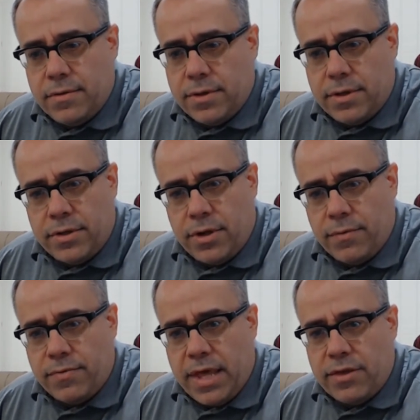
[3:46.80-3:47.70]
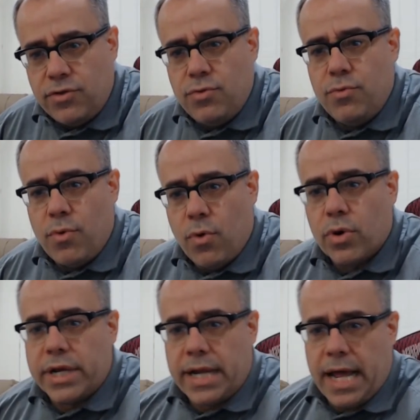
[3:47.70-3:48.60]
you know, that you
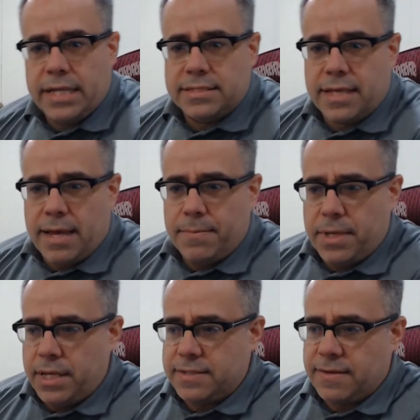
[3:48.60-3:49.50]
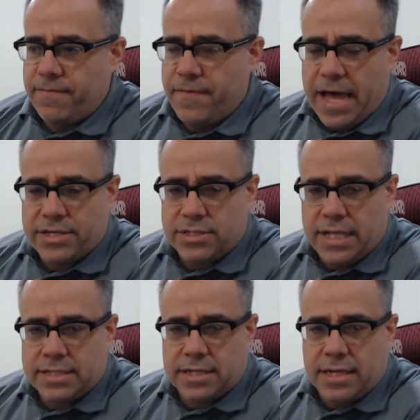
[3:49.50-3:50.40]
organize them in some fashion
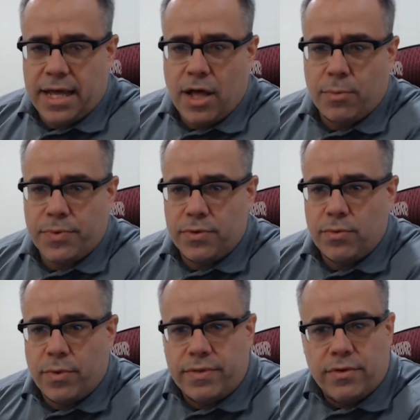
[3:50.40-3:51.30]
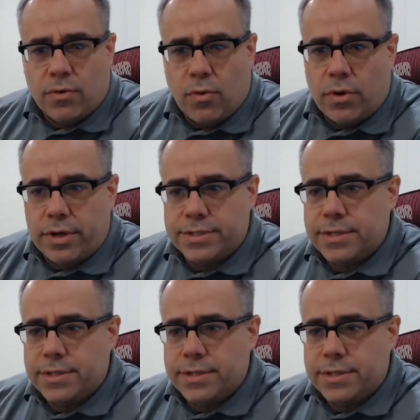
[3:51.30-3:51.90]
that's going to help you with your orders.